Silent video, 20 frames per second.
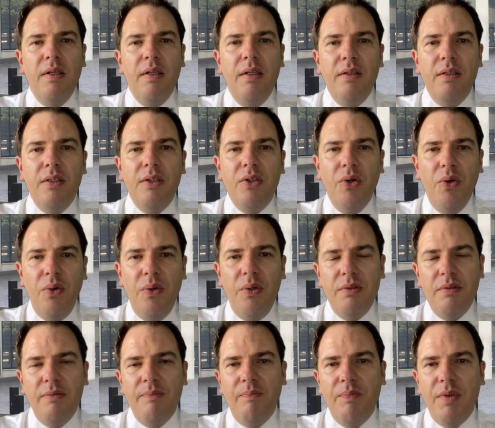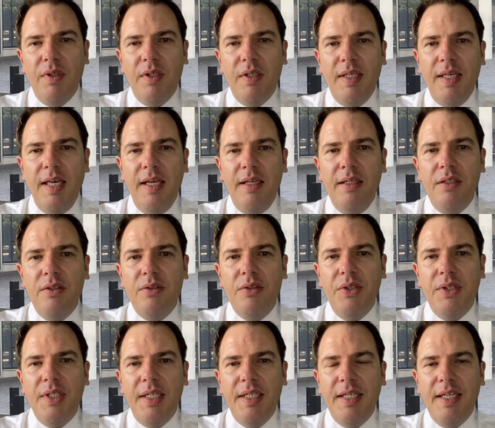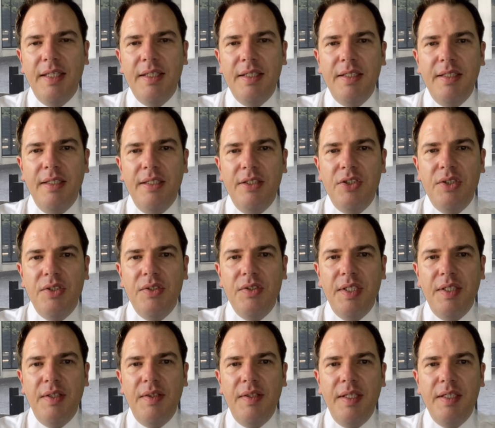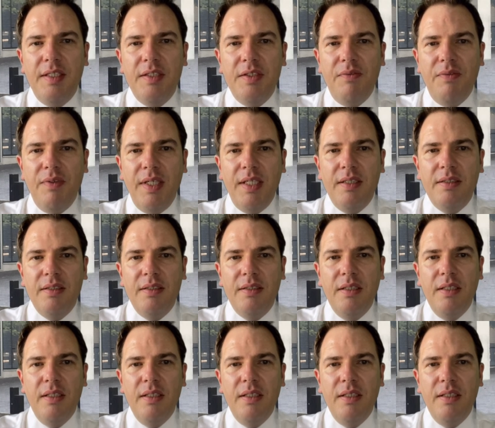The court can include any other conditions it thinks fit